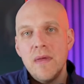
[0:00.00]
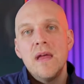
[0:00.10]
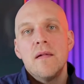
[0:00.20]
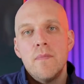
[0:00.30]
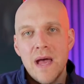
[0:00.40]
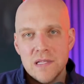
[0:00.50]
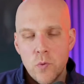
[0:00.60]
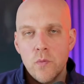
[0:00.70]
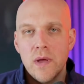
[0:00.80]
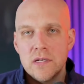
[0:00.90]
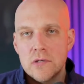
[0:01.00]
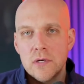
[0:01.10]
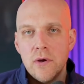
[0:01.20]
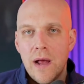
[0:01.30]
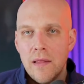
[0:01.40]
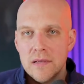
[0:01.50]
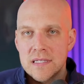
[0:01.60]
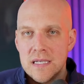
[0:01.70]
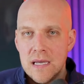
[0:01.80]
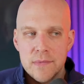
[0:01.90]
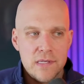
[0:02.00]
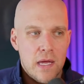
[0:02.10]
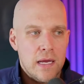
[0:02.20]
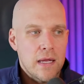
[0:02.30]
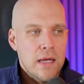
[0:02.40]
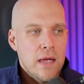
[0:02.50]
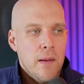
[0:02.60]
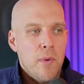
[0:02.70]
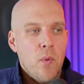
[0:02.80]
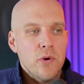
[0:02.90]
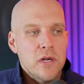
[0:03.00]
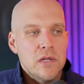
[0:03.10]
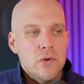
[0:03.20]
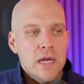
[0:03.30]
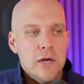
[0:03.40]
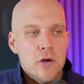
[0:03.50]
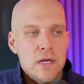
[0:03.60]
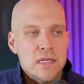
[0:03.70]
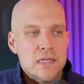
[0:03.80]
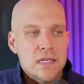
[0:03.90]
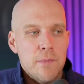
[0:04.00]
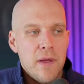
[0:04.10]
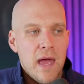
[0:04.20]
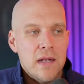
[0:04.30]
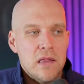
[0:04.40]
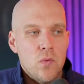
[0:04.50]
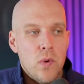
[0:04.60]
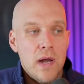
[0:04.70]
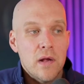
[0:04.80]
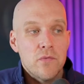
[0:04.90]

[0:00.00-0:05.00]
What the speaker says: That's what registering your LLC name is like. But what we're going to do here is skip ahead to the writing of your